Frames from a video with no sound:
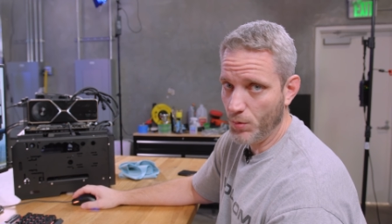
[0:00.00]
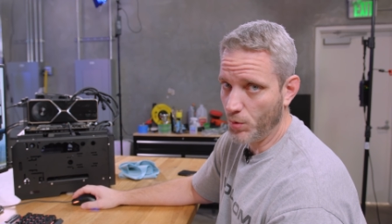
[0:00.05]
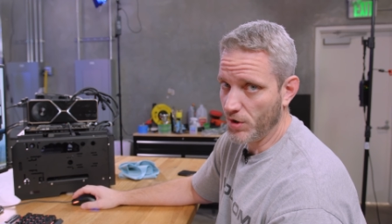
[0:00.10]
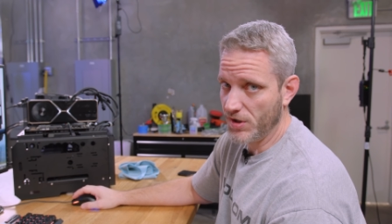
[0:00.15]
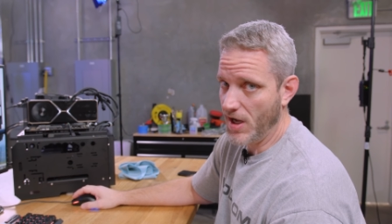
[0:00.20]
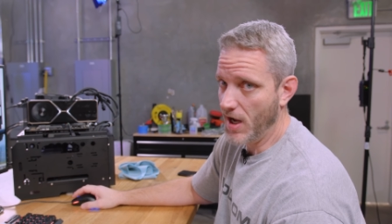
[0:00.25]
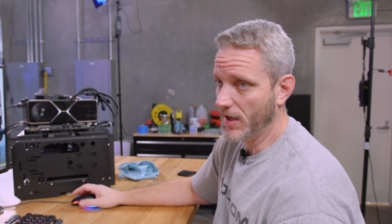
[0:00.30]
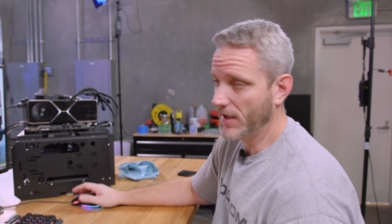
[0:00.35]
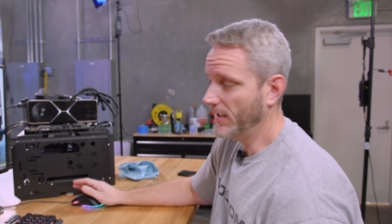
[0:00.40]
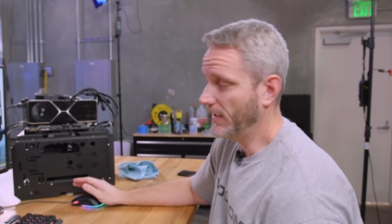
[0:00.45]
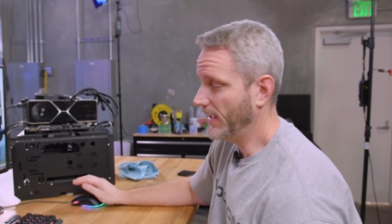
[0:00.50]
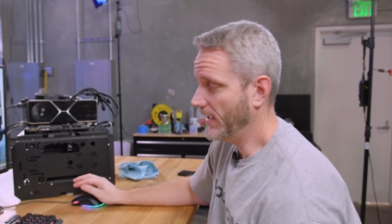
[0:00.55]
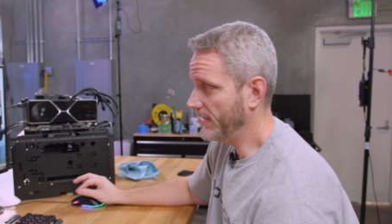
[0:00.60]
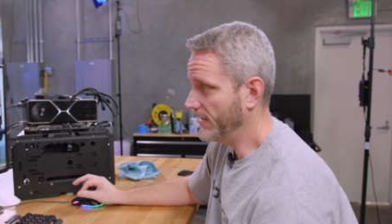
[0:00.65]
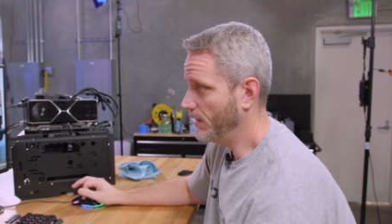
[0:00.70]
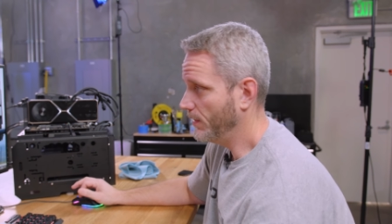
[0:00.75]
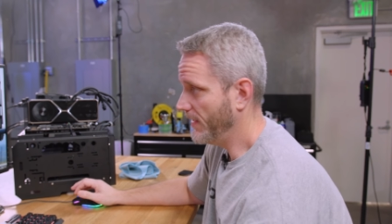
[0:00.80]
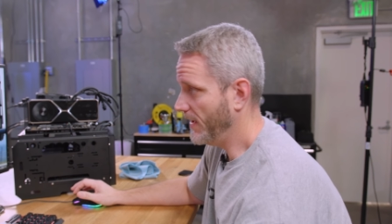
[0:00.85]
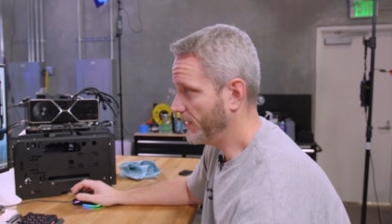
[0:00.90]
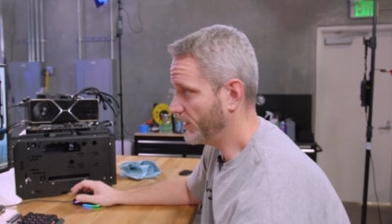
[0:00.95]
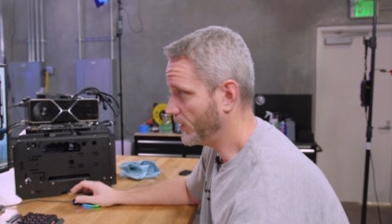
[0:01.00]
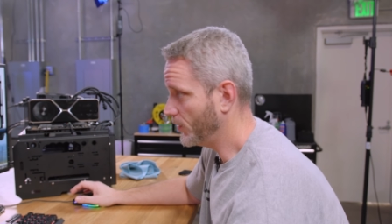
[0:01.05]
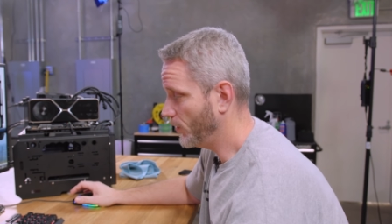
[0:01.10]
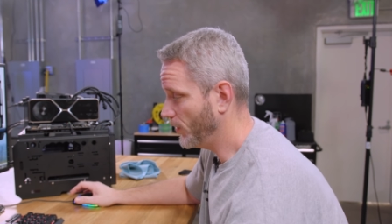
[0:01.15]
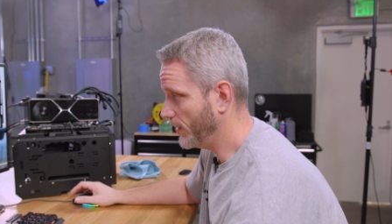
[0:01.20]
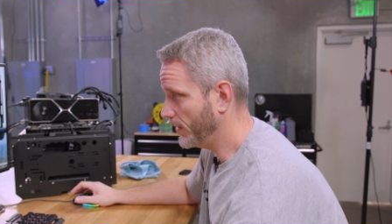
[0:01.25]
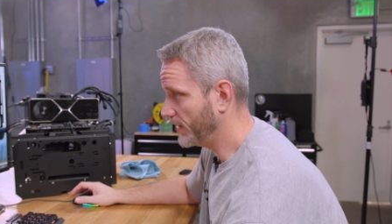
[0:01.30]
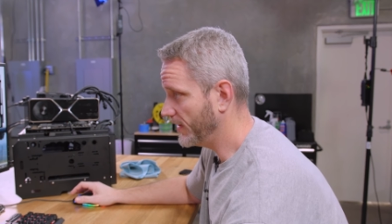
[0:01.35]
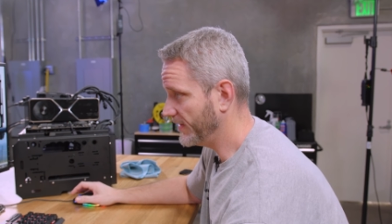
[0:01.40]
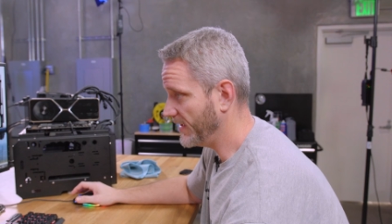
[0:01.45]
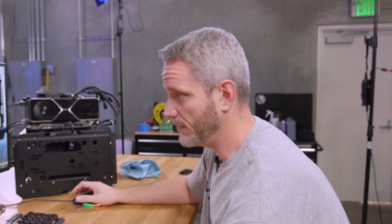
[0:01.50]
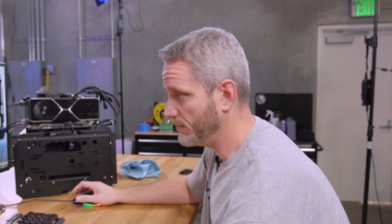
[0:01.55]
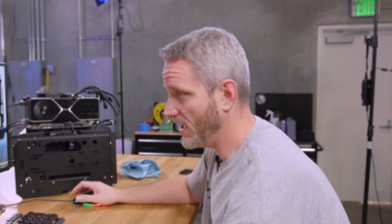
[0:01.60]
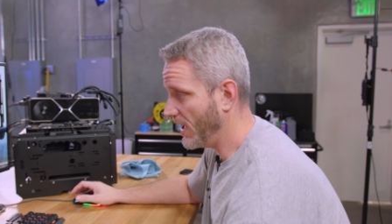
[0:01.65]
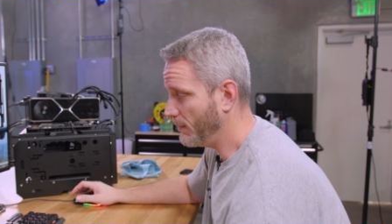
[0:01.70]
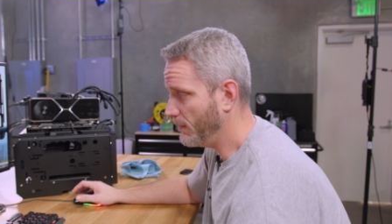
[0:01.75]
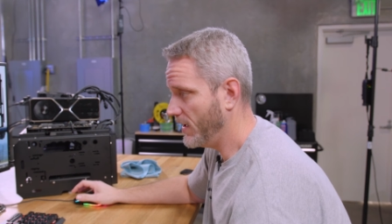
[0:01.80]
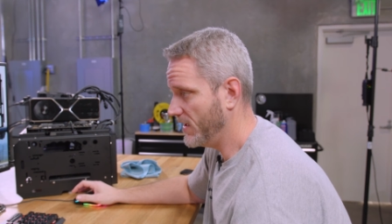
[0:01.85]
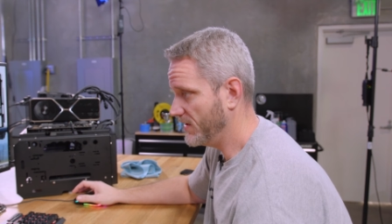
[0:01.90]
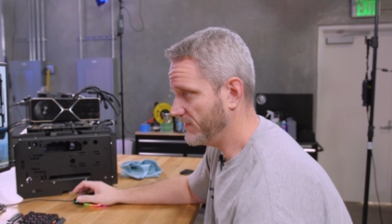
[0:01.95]
We're not going to get near that score because I'm
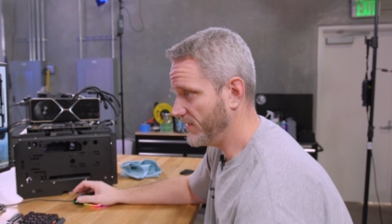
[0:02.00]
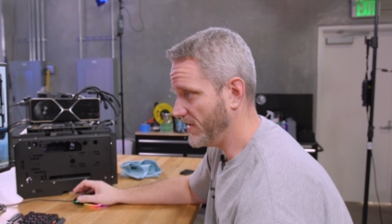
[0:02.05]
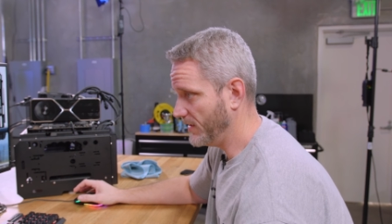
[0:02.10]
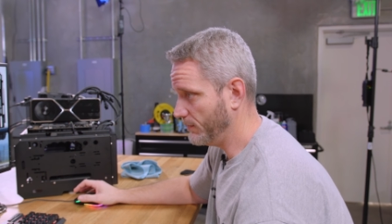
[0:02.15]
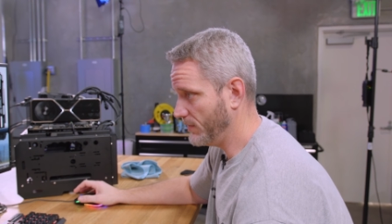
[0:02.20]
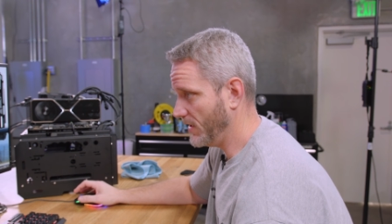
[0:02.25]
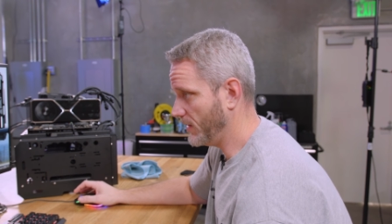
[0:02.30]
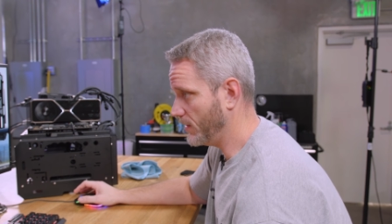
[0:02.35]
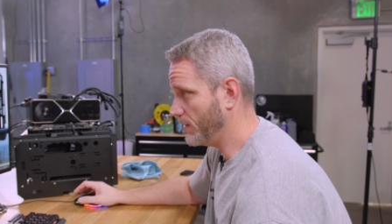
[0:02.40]
not modifying my